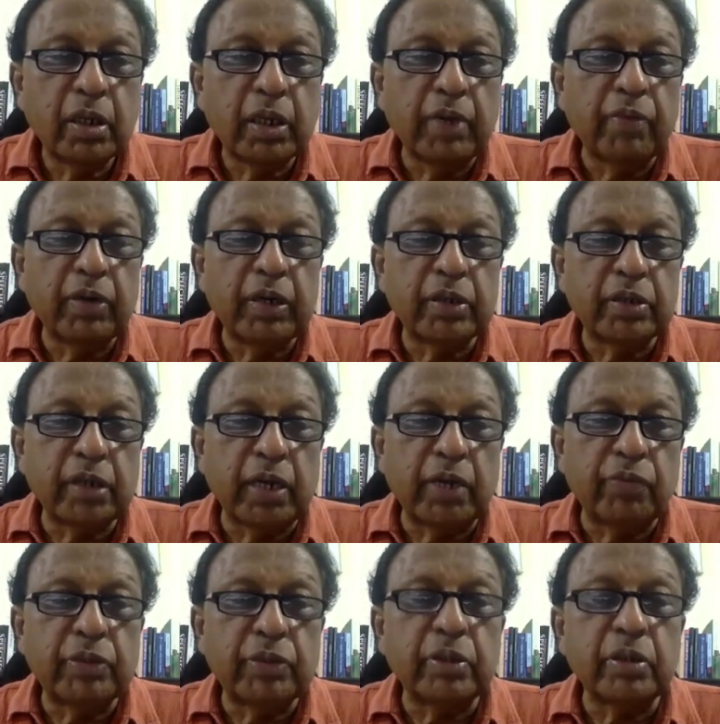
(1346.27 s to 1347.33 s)
given the state
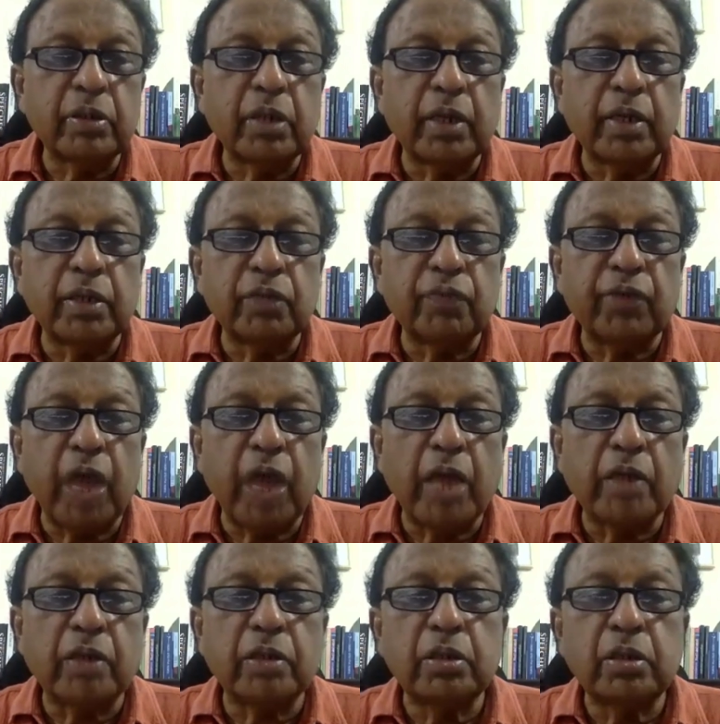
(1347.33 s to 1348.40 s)
visit. That is
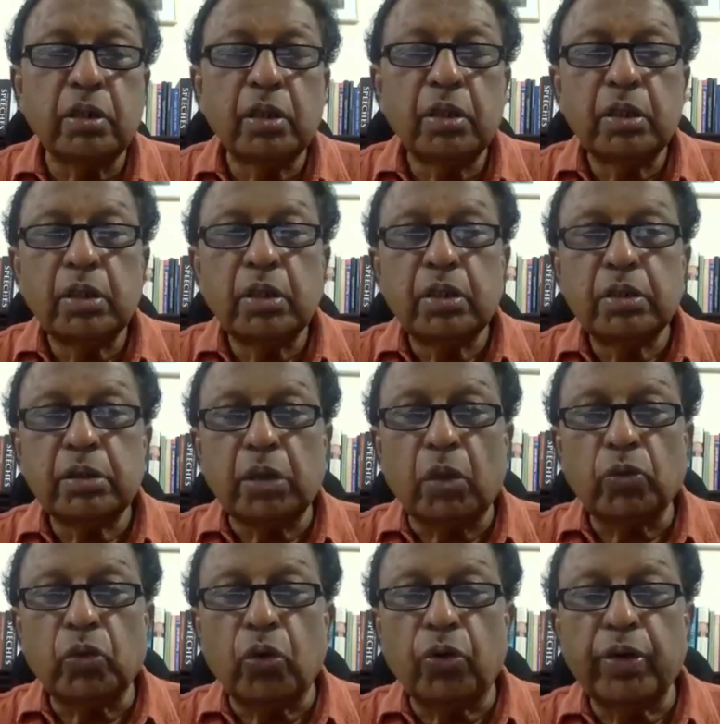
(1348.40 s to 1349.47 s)
France,
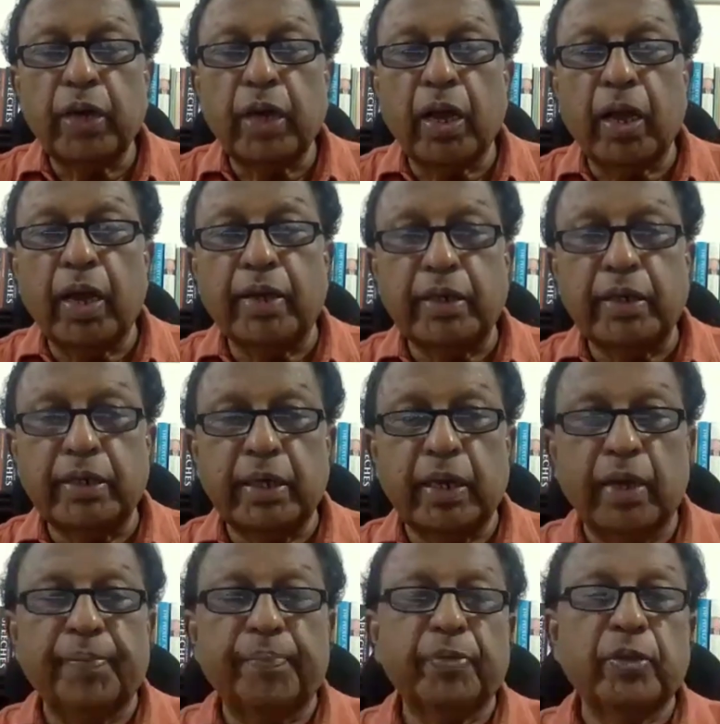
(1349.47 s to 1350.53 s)
South Korea, and
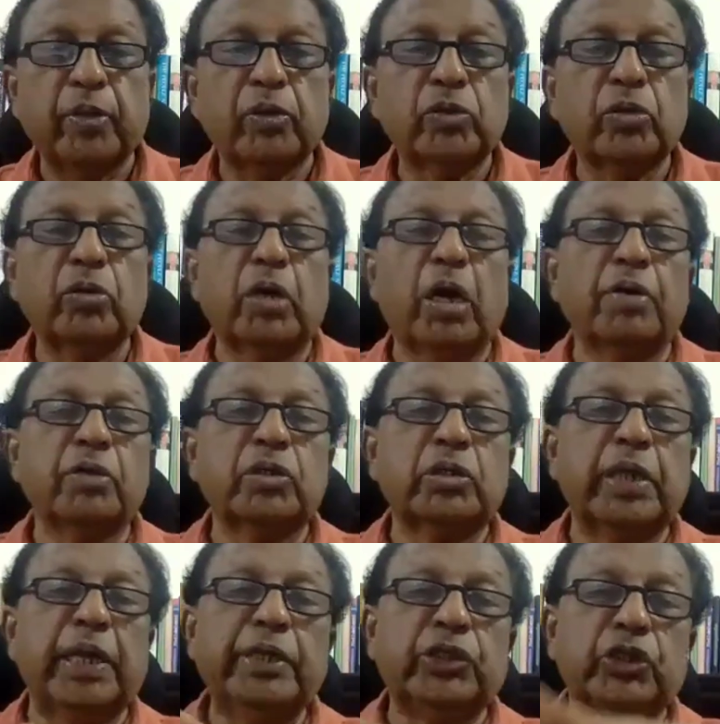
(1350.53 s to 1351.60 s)
India. So our
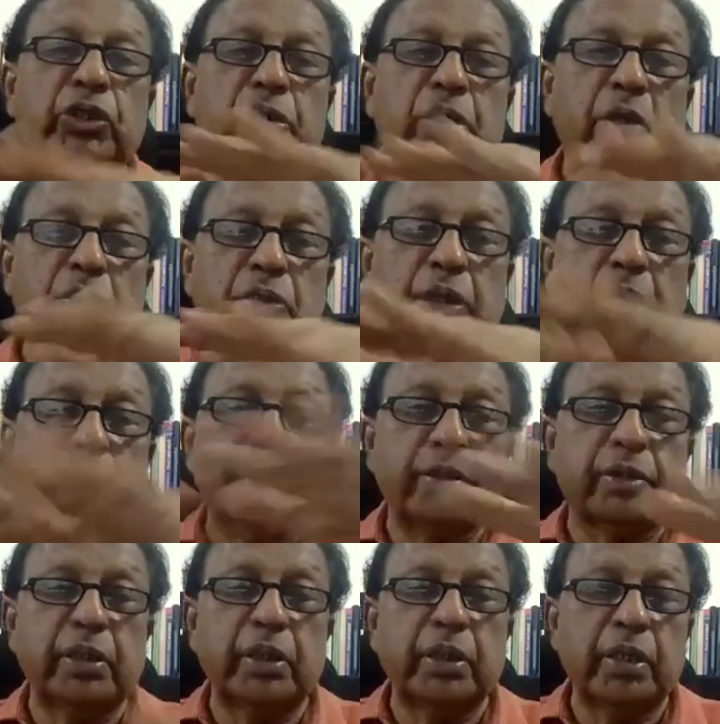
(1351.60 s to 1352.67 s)
stature, our
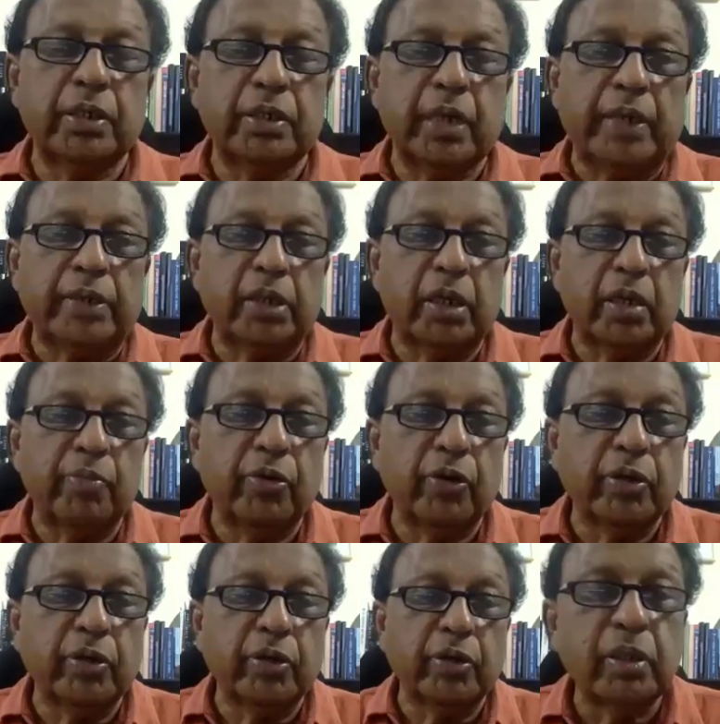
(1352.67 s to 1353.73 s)
status in the international
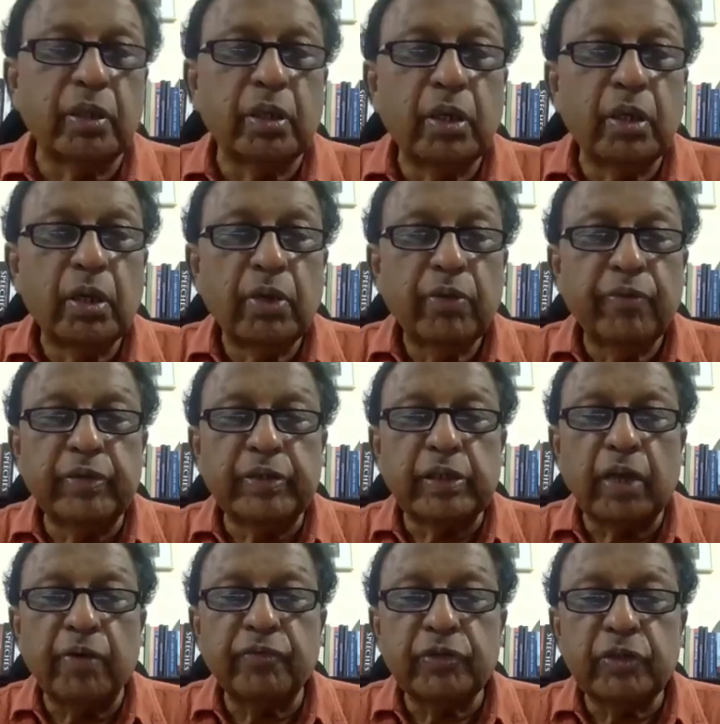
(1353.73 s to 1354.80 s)
community
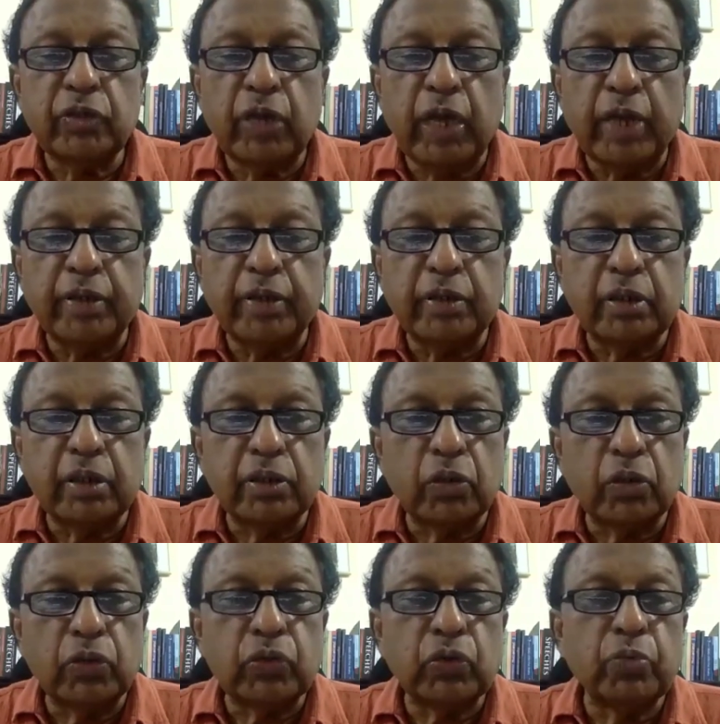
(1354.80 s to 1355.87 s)
vis-à-vis the United States
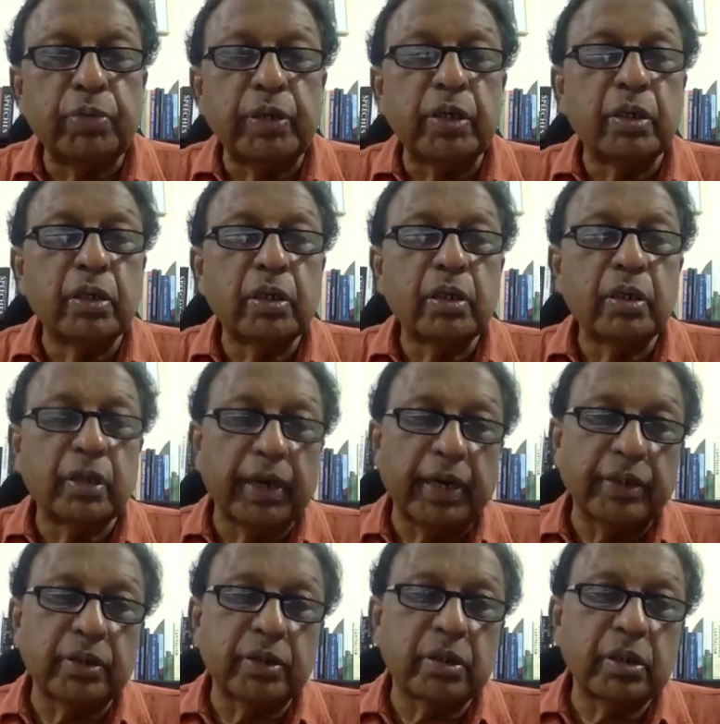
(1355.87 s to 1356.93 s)
has also been
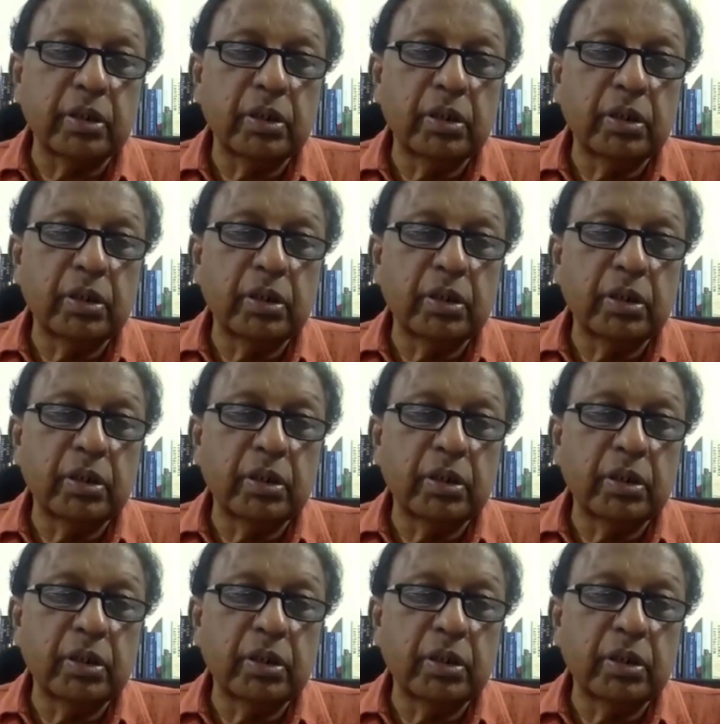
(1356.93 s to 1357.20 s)
raised.